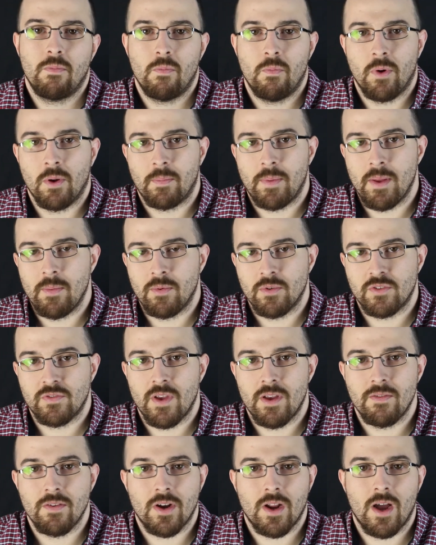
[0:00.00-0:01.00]
What people's
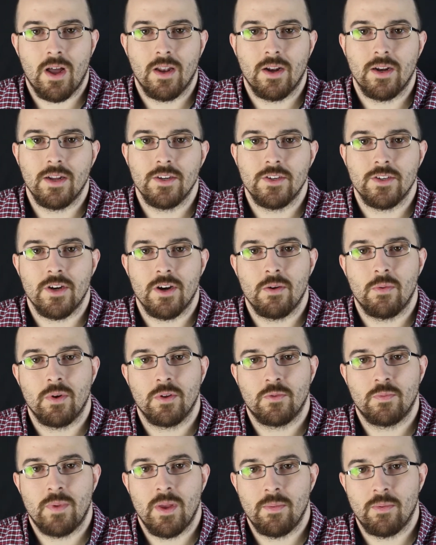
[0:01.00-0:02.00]
favorite holidays are,
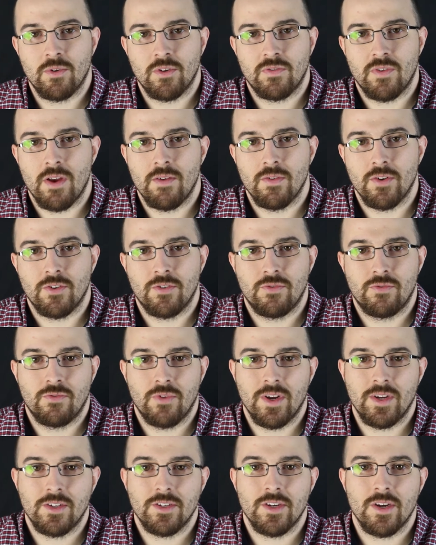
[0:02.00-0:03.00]
what people's favorite
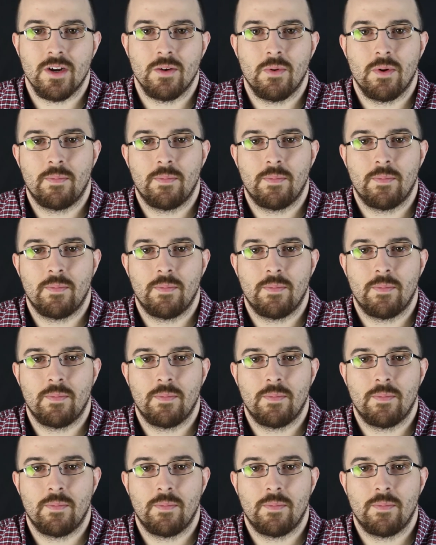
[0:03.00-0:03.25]
drinks are,